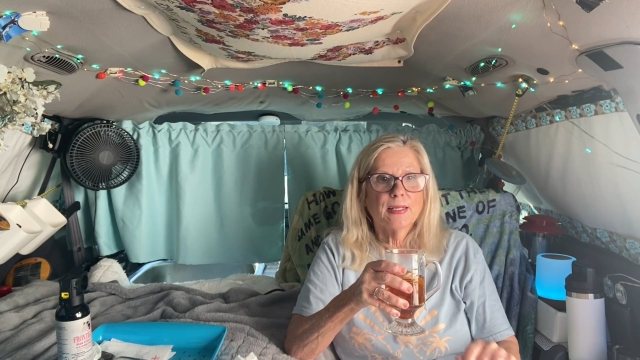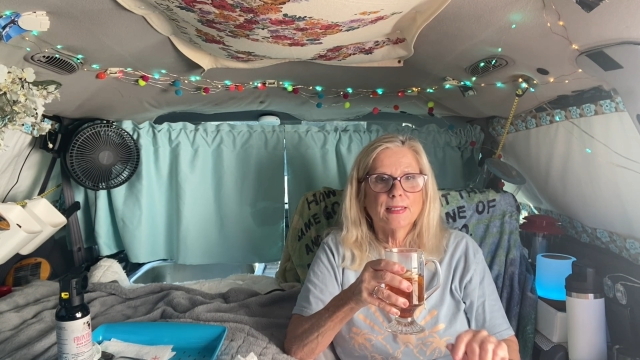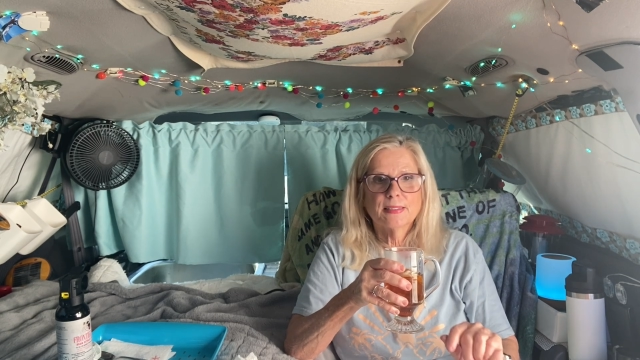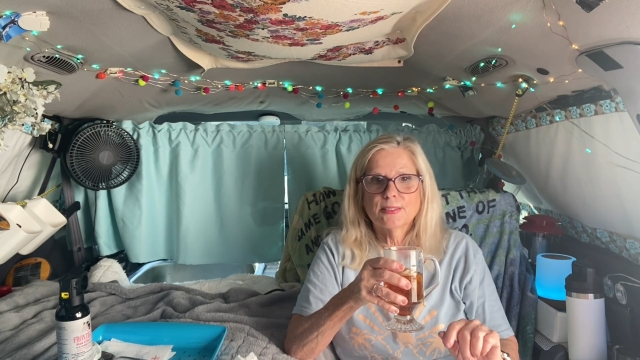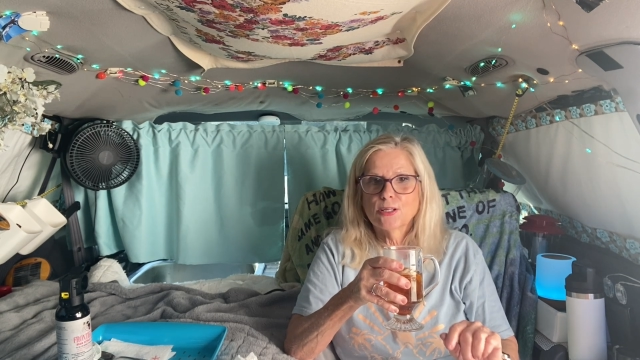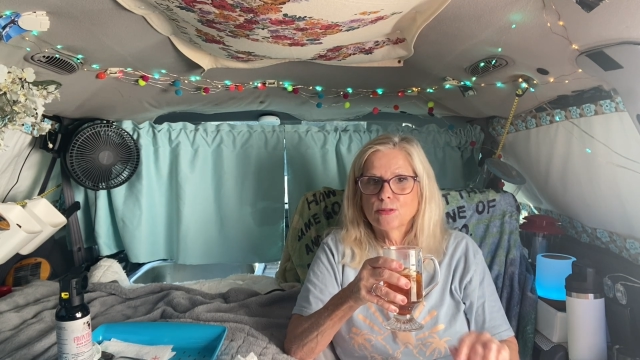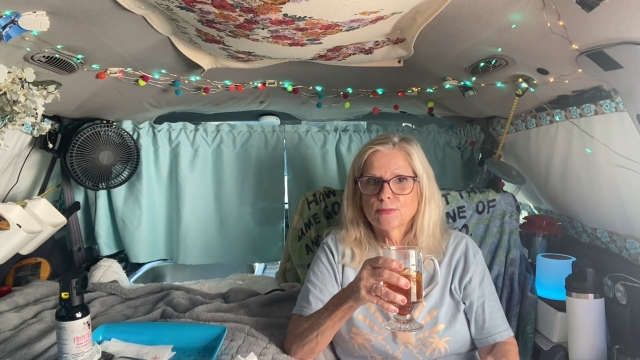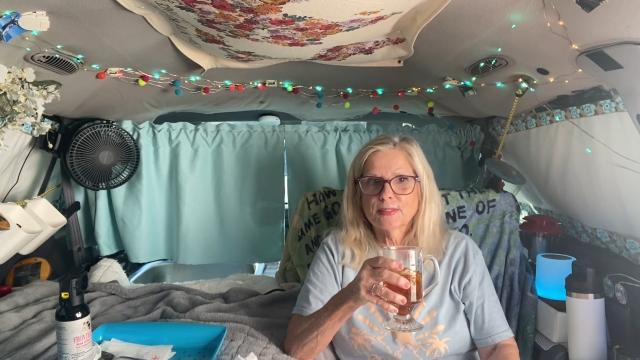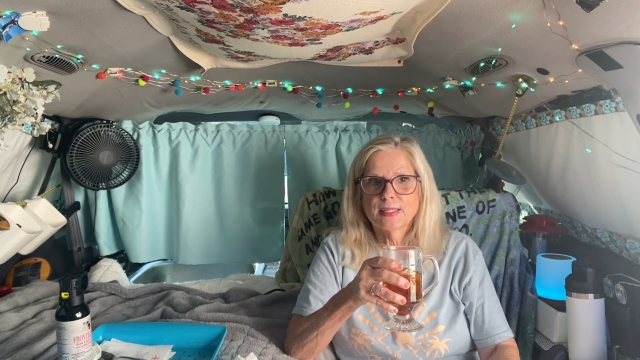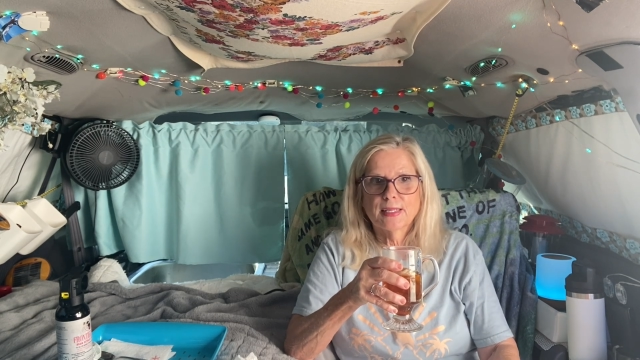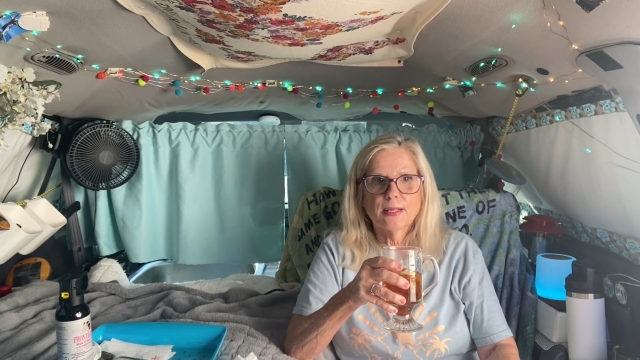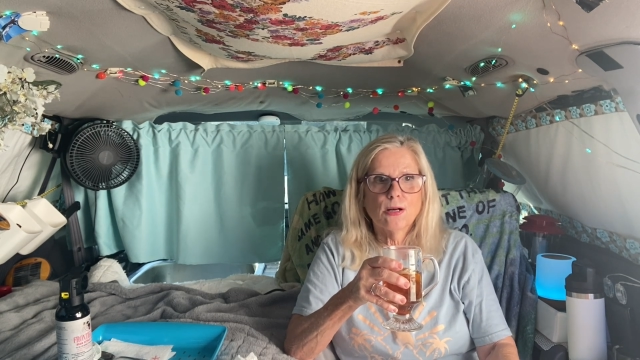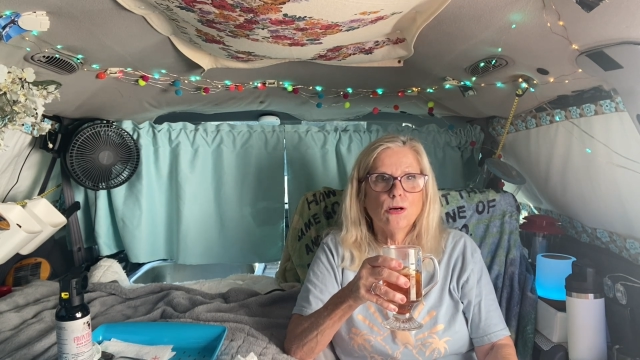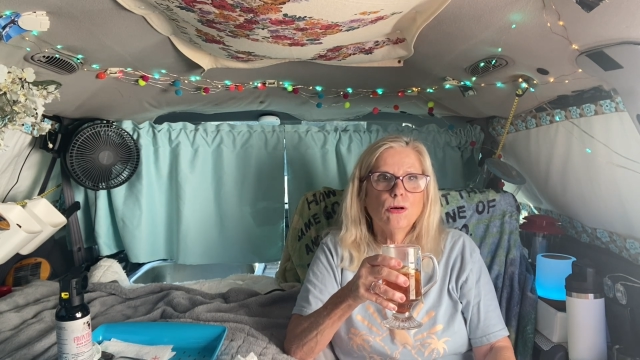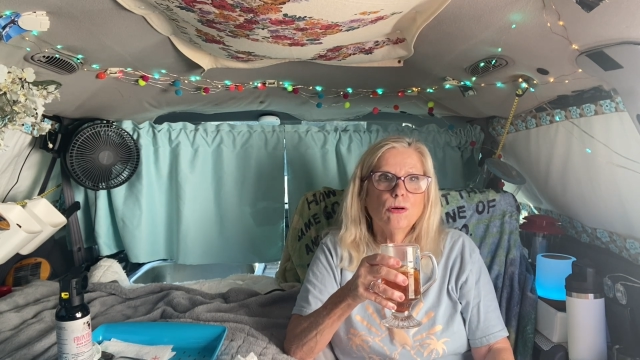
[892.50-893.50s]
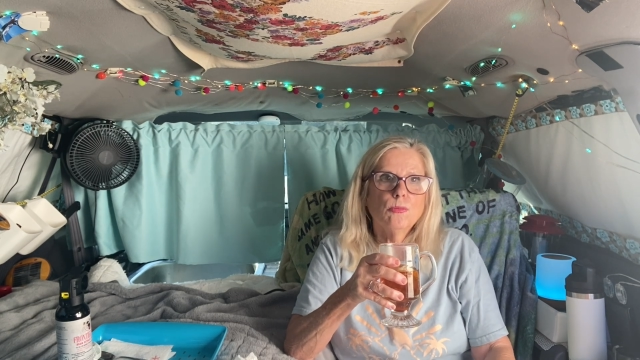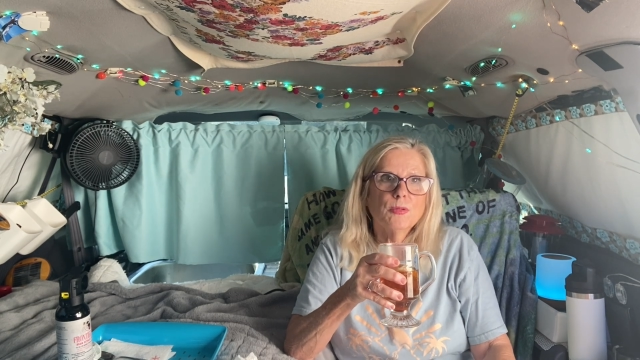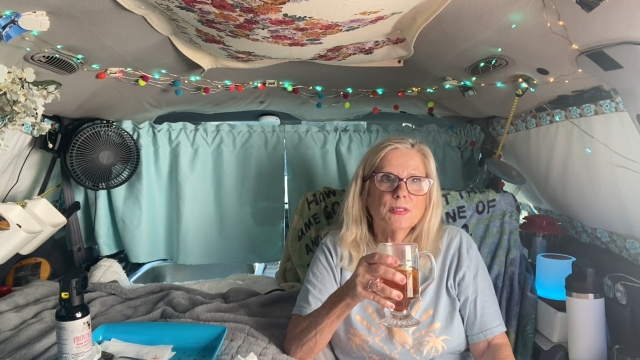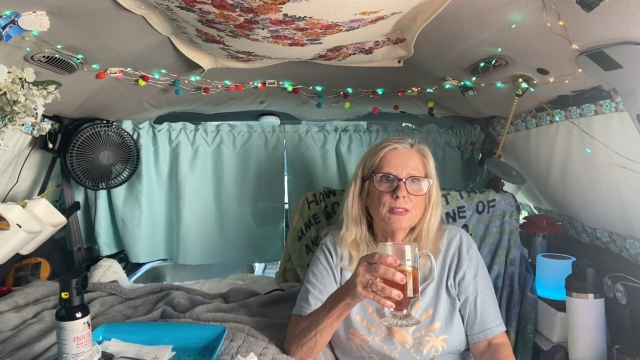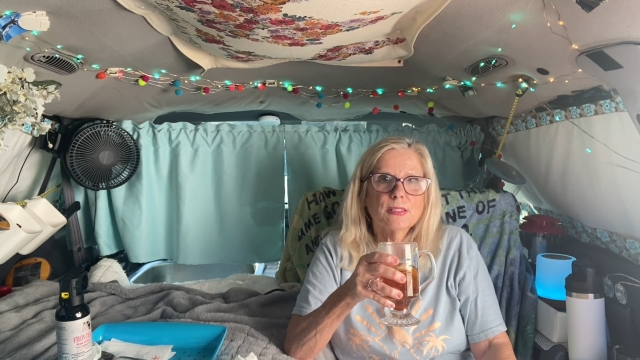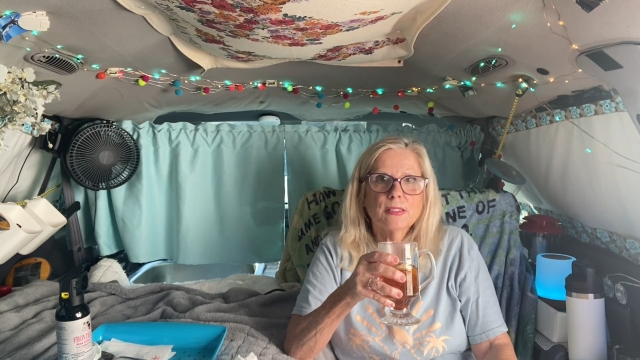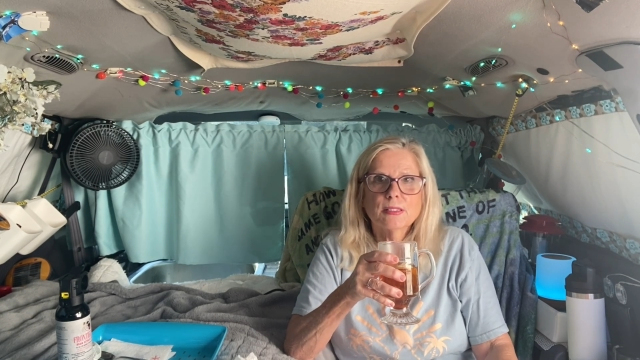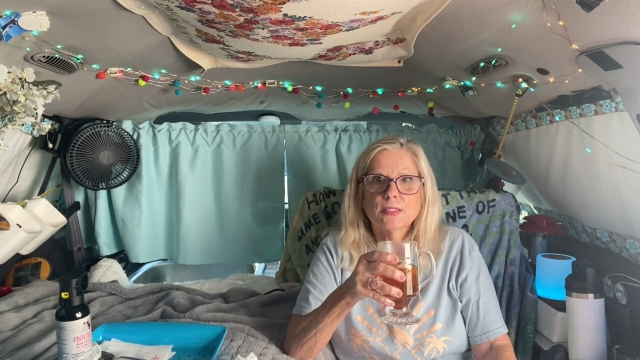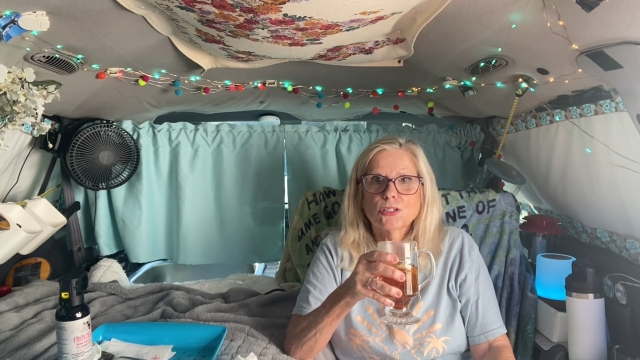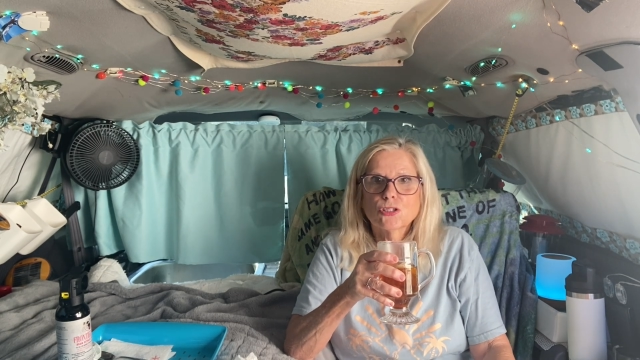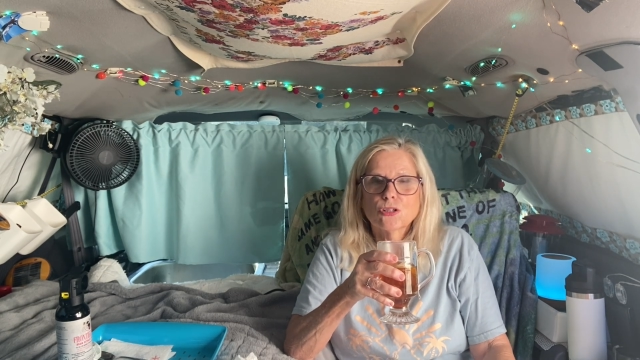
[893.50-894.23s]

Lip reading: Don't think, oh, well, this is such a